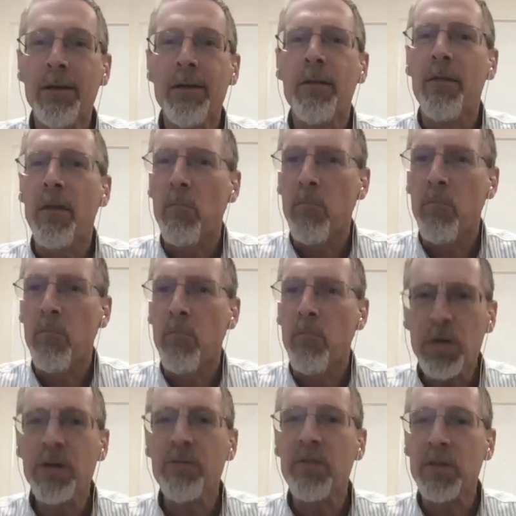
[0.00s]
the
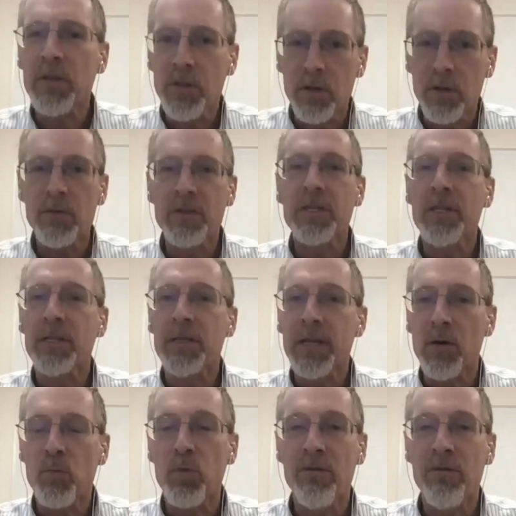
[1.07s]
bulk of the services
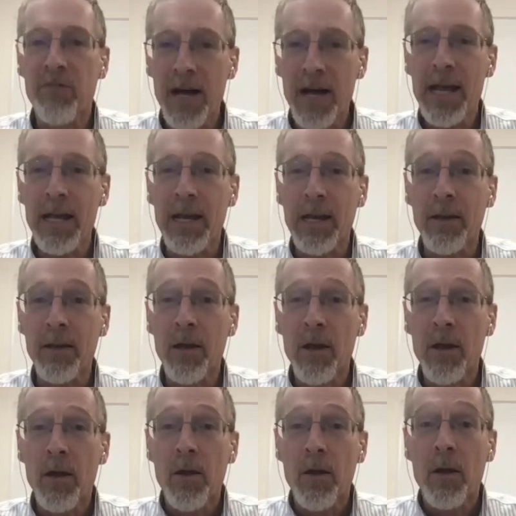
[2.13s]
they're providing
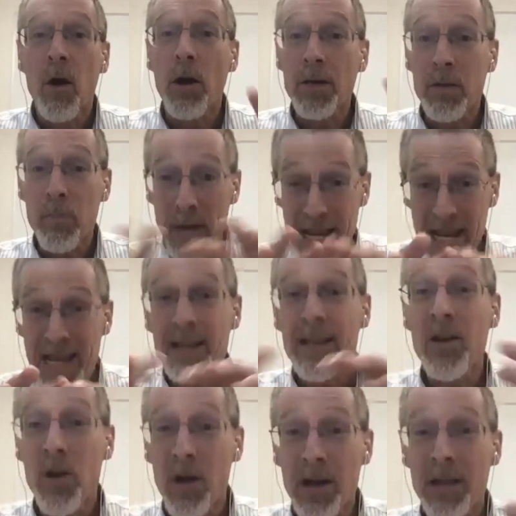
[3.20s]
are
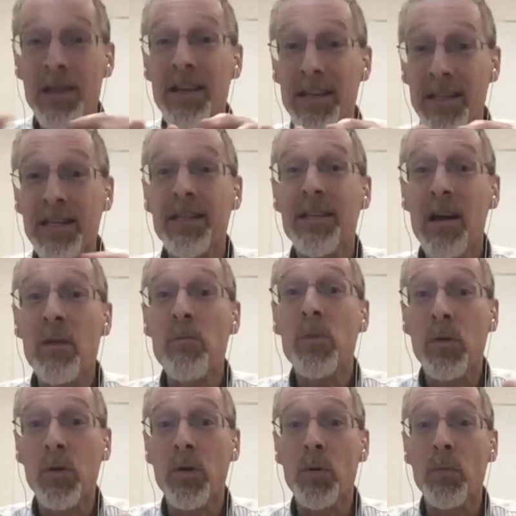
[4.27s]
dependent on this
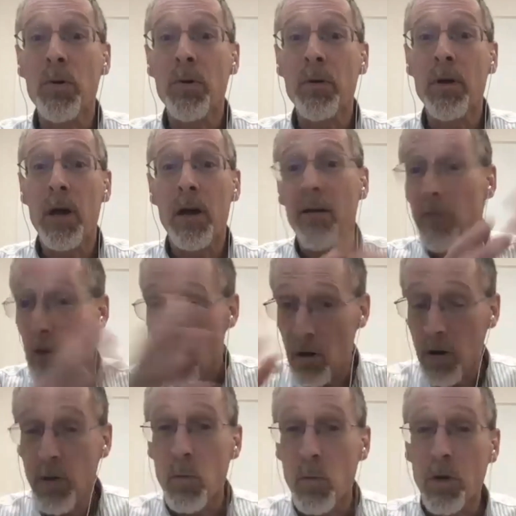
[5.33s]
subgroup of
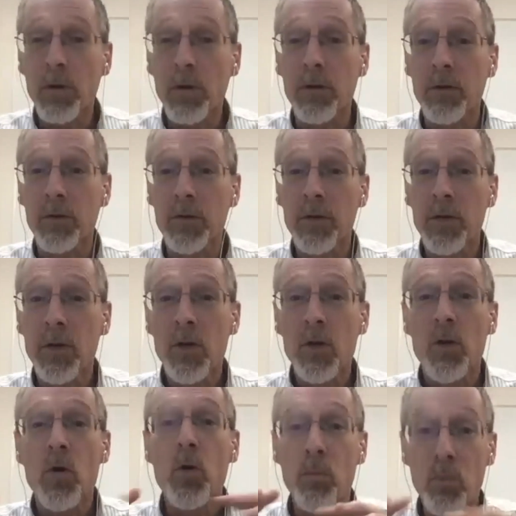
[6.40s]
all the workers
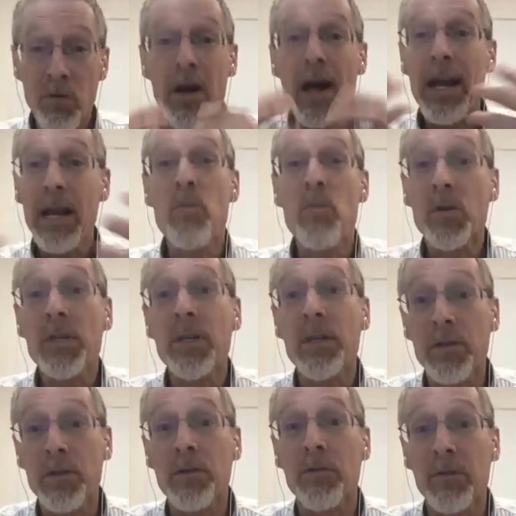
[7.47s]
who are providing most of
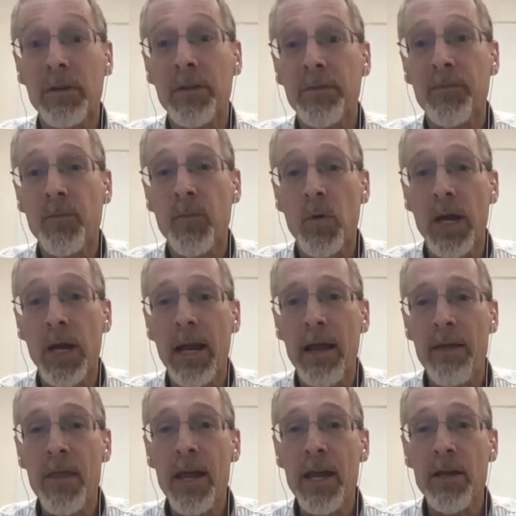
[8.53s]
the service, right?
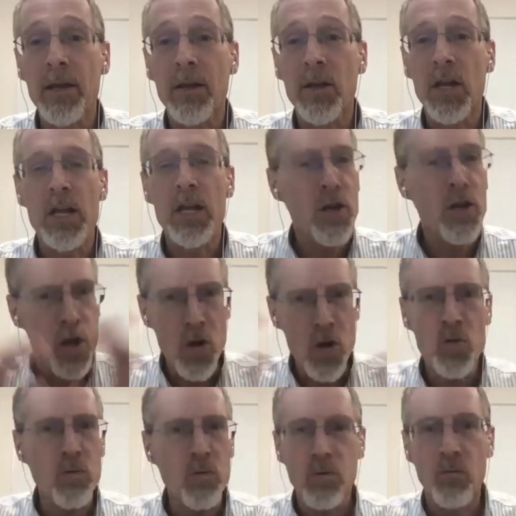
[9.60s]
And they, in
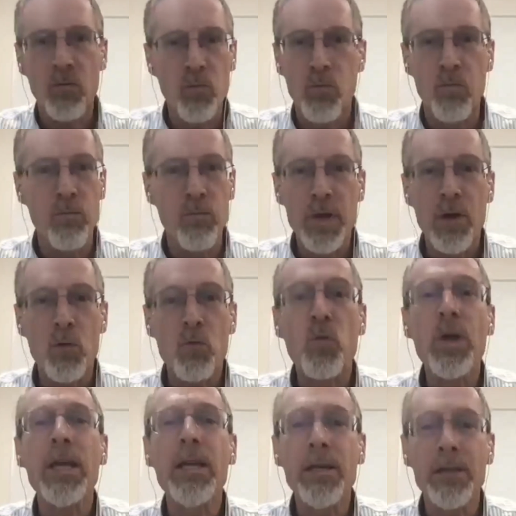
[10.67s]
no
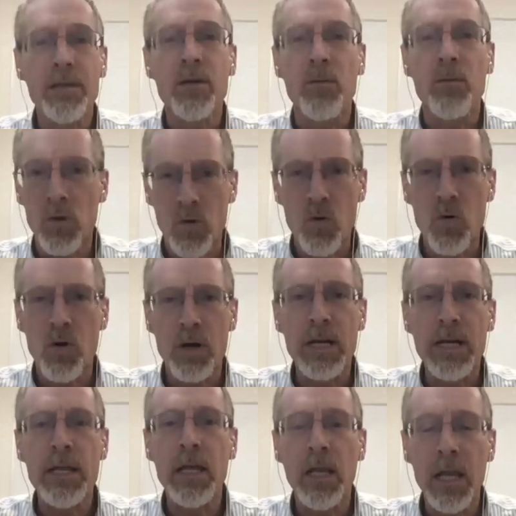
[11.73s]
reasonable court
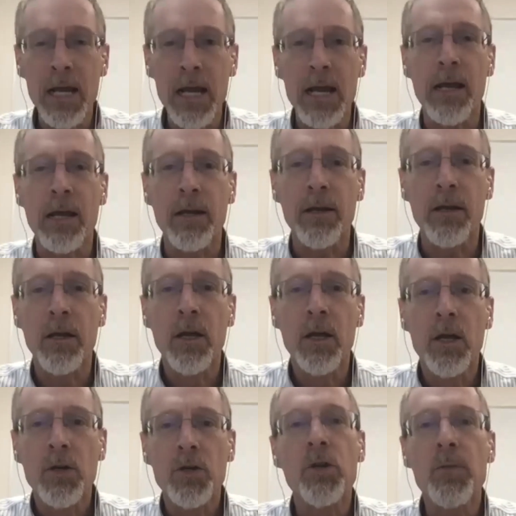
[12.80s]
in the land,
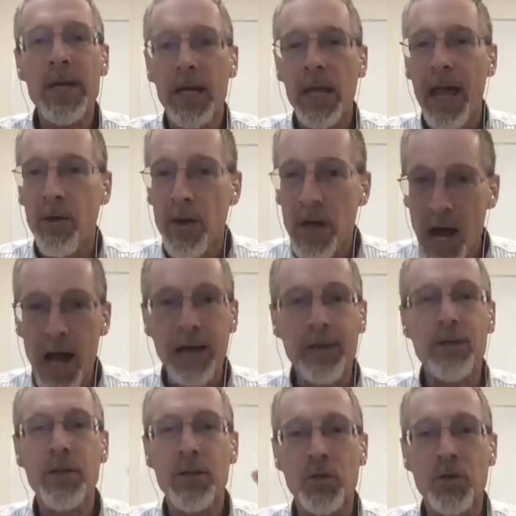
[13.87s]
should be allowed not
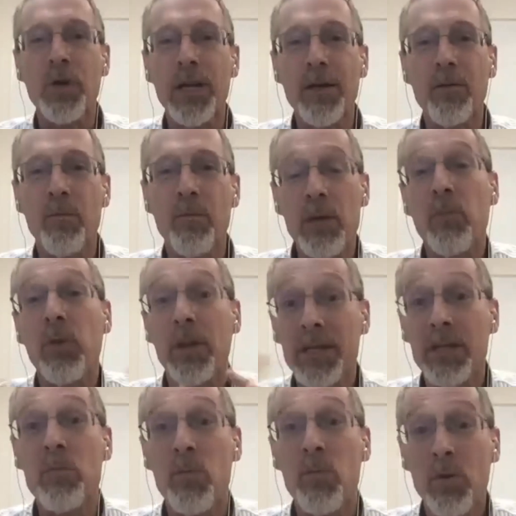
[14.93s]
to treat people
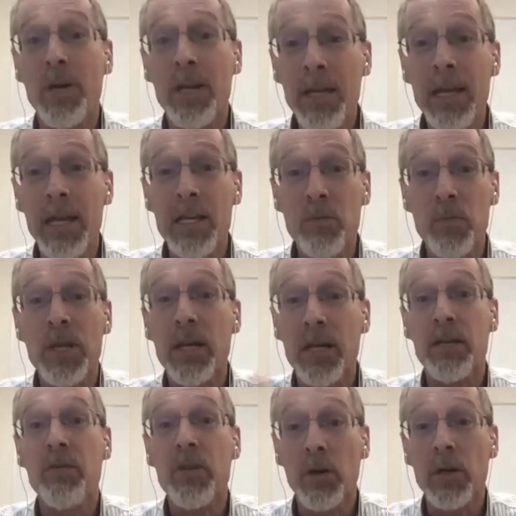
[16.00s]
as employees
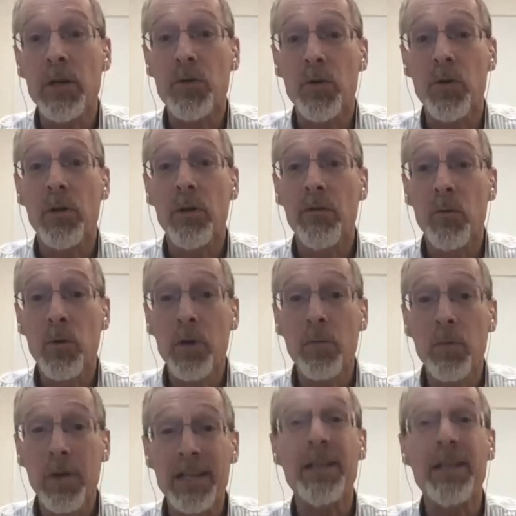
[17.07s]
because of their control of the
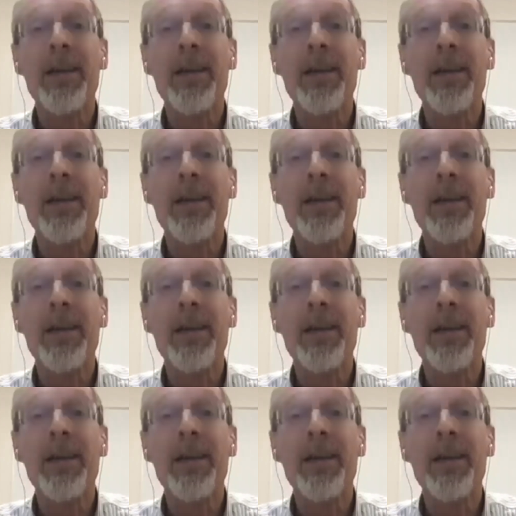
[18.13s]
workplace,